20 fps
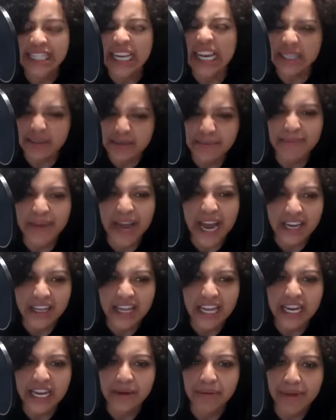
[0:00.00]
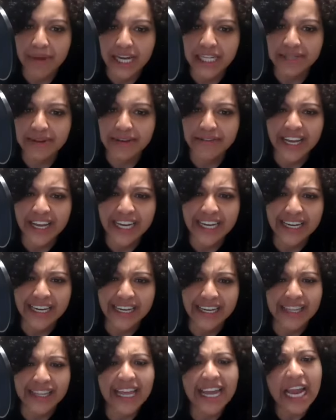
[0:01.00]
takes me back. Like it reminds me of like
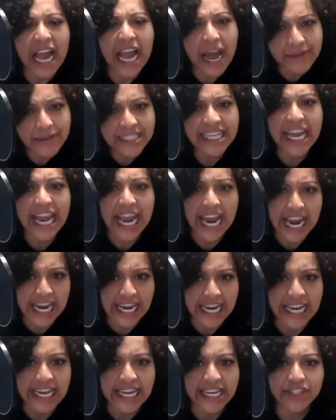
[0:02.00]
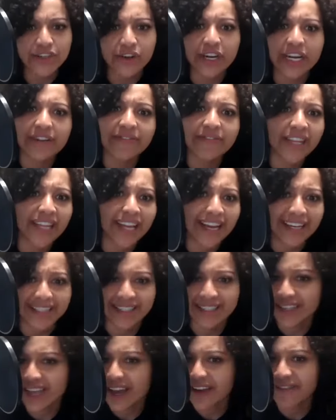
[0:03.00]
a like I would say 80s or even like
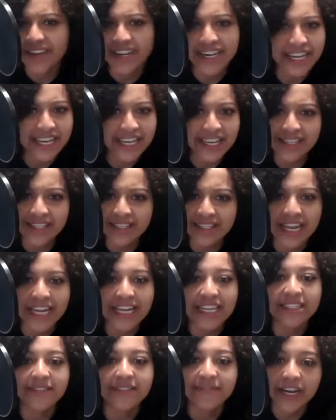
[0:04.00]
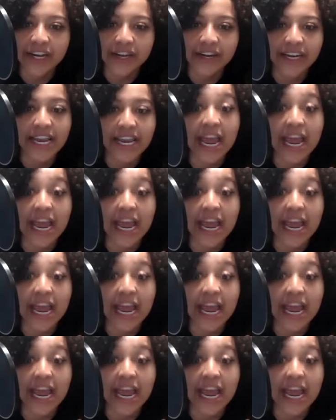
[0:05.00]
70s. Like it's very